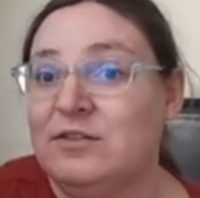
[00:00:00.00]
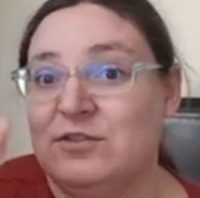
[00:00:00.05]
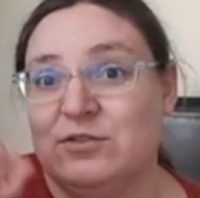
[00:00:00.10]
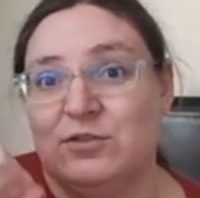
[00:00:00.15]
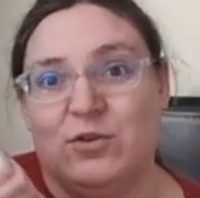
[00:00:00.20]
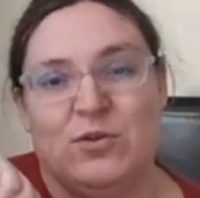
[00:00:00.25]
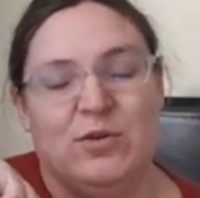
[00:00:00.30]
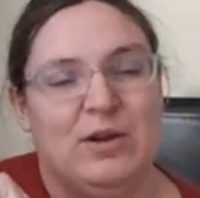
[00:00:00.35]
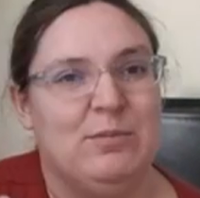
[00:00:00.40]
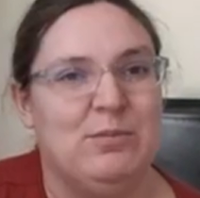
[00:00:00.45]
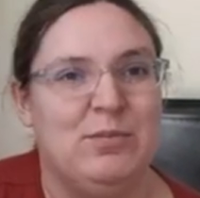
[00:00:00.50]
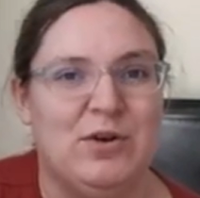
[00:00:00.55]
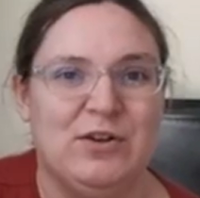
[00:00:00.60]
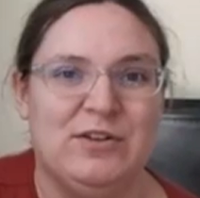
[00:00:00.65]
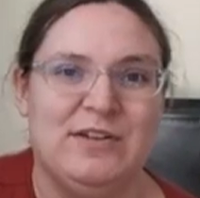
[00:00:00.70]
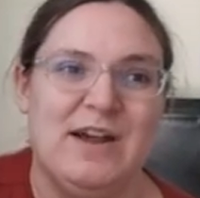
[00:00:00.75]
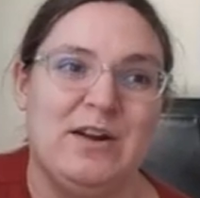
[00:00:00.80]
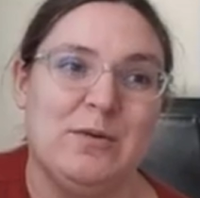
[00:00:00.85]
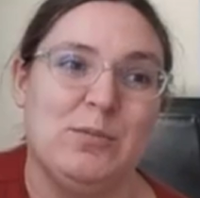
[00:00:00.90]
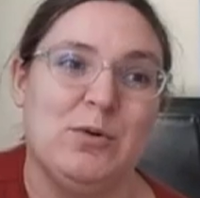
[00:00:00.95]
Screw it. Put
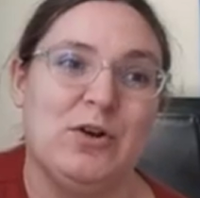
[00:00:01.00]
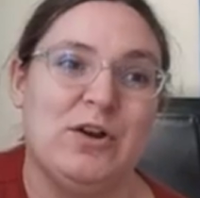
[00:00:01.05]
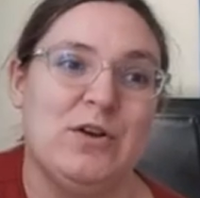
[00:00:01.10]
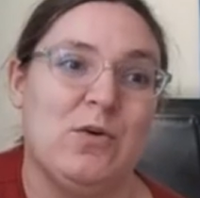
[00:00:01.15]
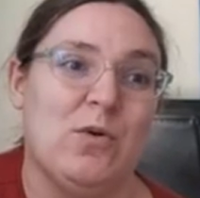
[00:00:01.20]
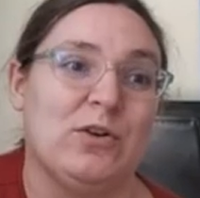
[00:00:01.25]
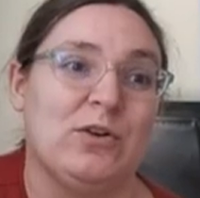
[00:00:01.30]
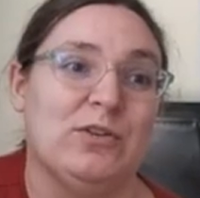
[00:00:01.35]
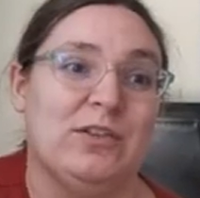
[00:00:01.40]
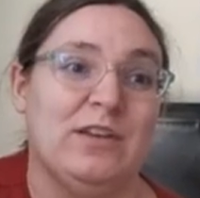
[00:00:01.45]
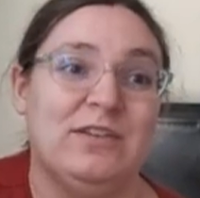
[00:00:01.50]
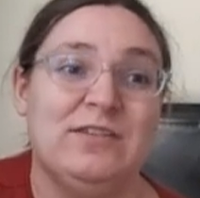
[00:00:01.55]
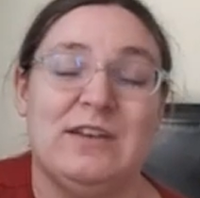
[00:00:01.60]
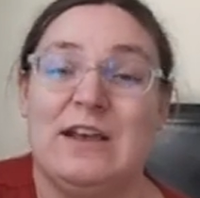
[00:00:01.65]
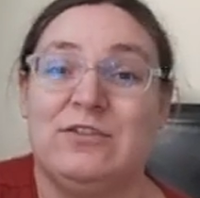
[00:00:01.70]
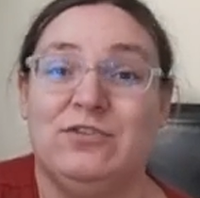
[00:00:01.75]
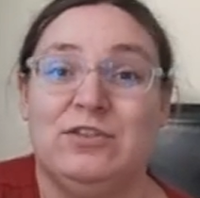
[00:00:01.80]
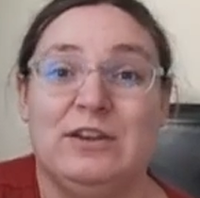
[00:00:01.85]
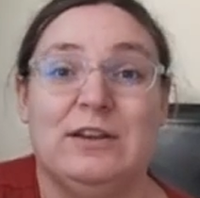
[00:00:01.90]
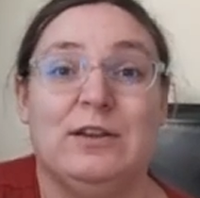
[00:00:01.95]
down a pre-order. This
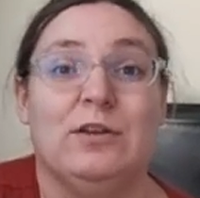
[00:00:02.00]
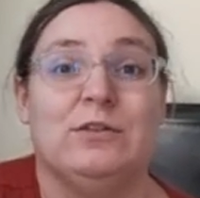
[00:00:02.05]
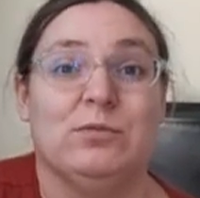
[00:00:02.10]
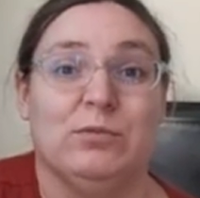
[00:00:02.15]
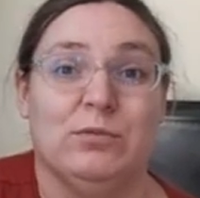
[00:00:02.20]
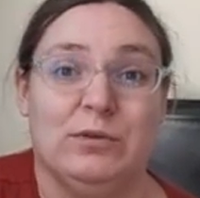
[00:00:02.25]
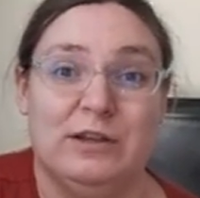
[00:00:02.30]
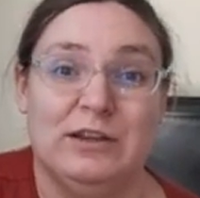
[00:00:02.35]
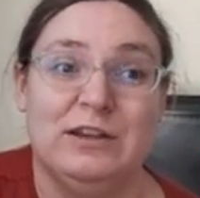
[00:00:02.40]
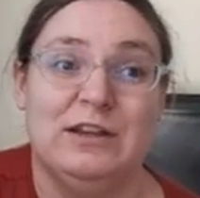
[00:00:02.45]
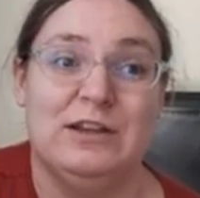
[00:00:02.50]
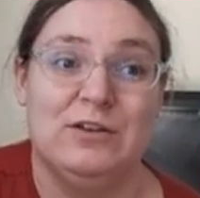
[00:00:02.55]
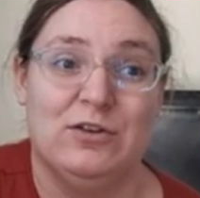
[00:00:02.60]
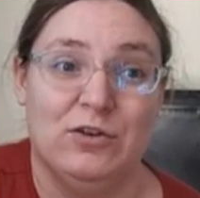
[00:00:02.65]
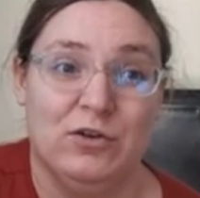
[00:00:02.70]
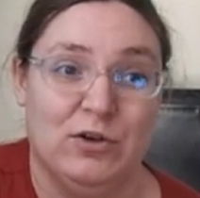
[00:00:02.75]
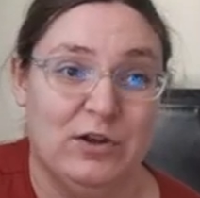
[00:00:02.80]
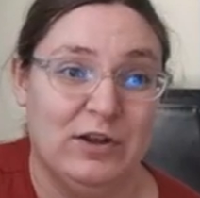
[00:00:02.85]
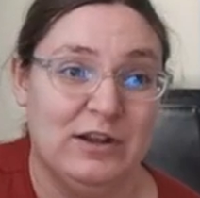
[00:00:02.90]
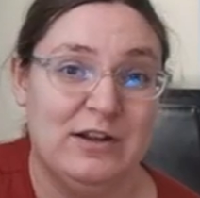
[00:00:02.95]
actually looks really
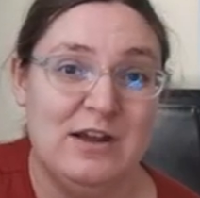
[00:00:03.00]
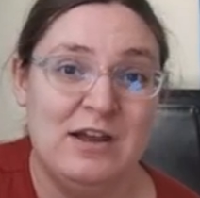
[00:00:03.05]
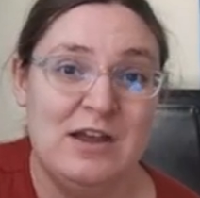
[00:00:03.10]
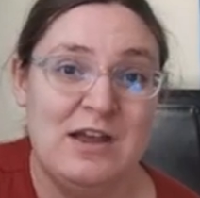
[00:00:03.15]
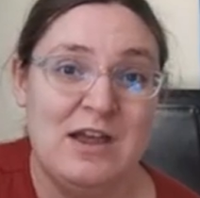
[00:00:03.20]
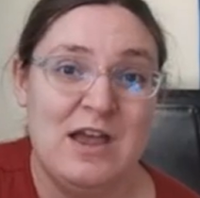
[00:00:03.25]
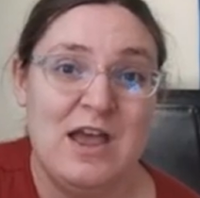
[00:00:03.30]
good